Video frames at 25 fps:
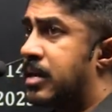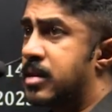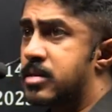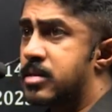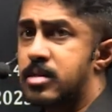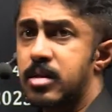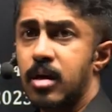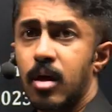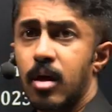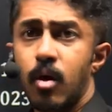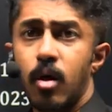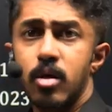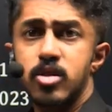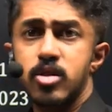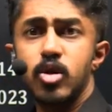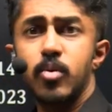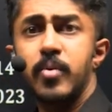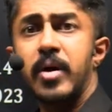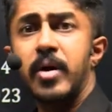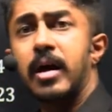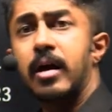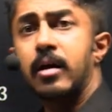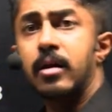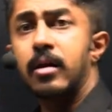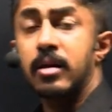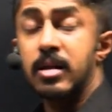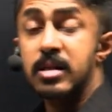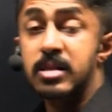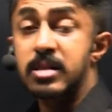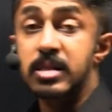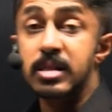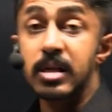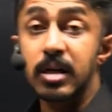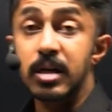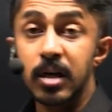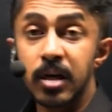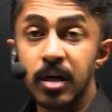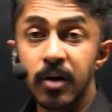year also we
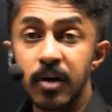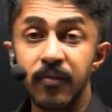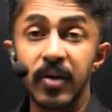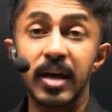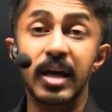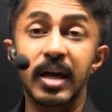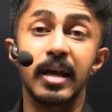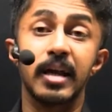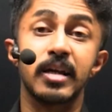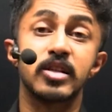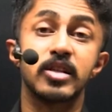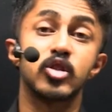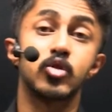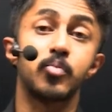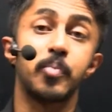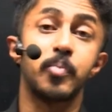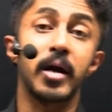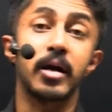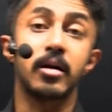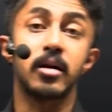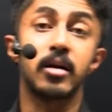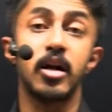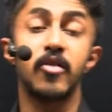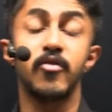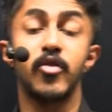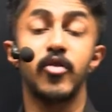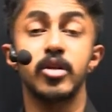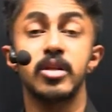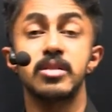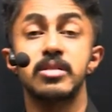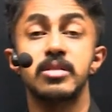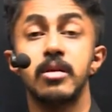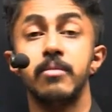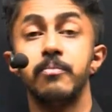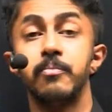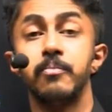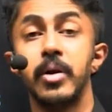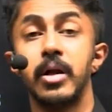can expect it for the
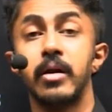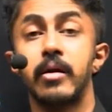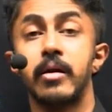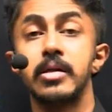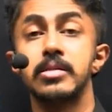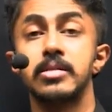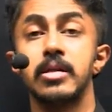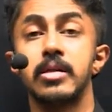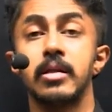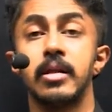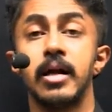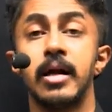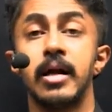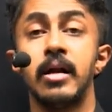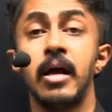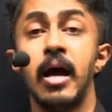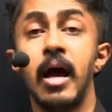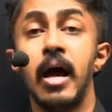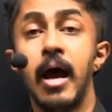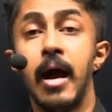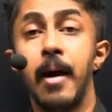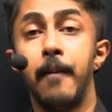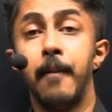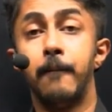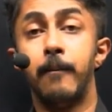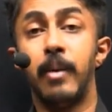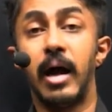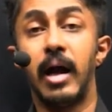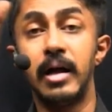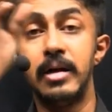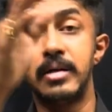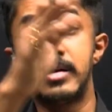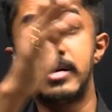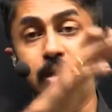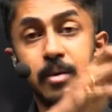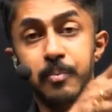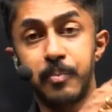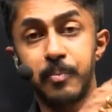simple reason that
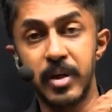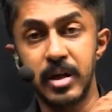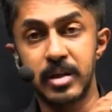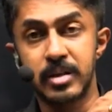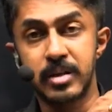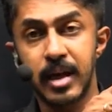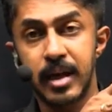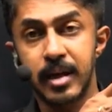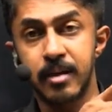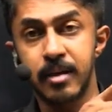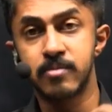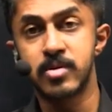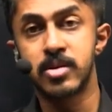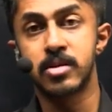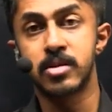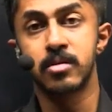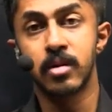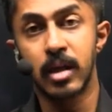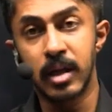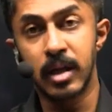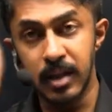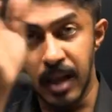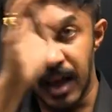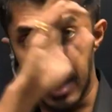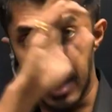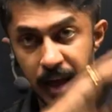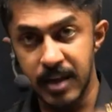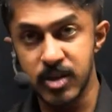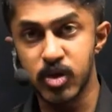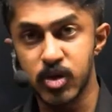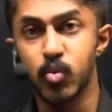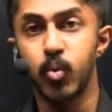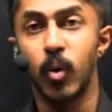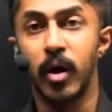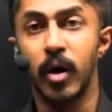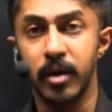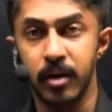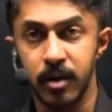multiple times in the last
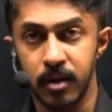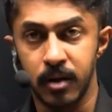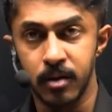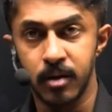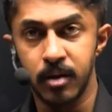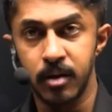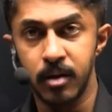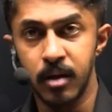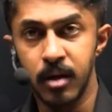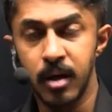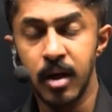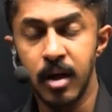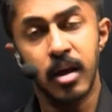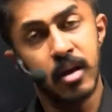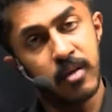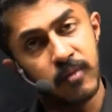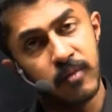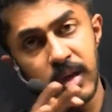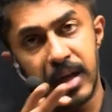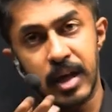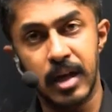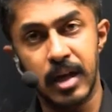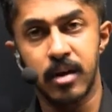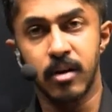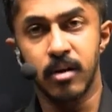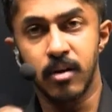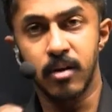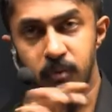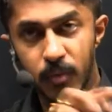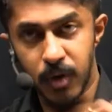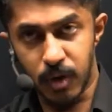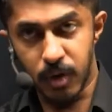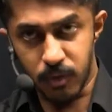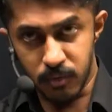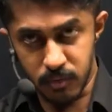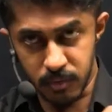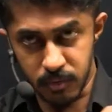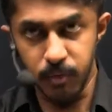1 year, we
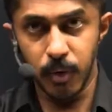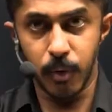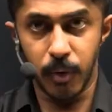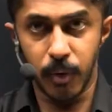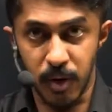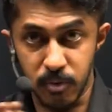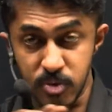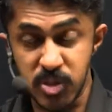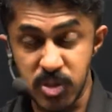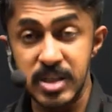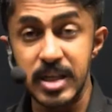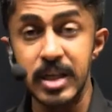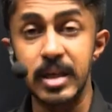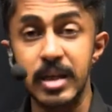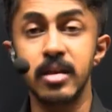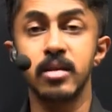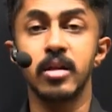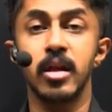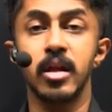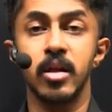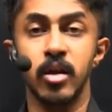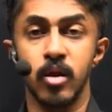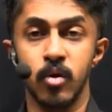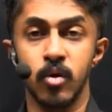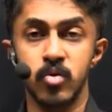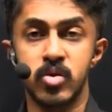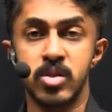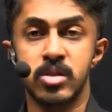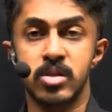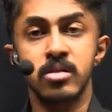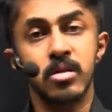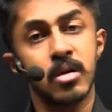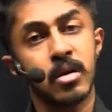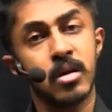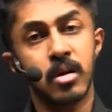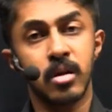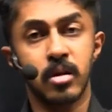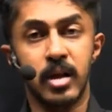would have seen in the news
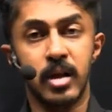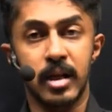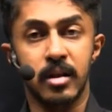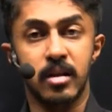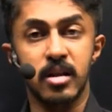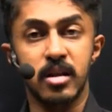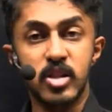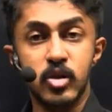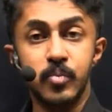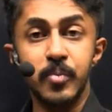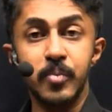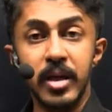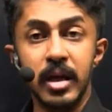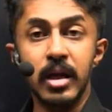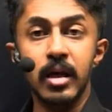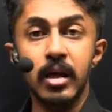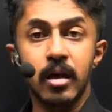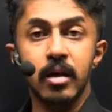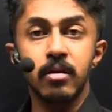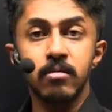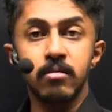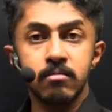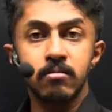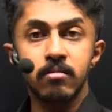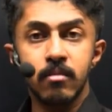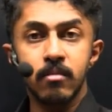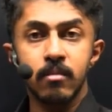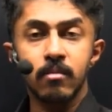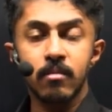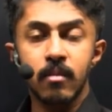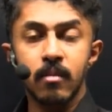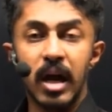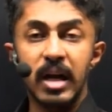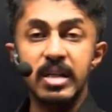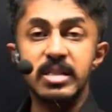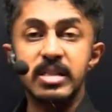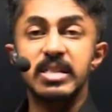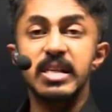that this many
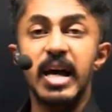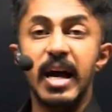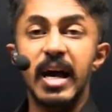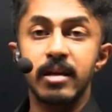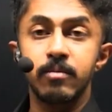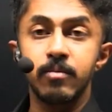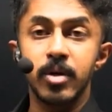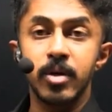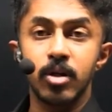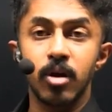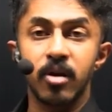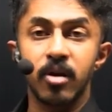consignment of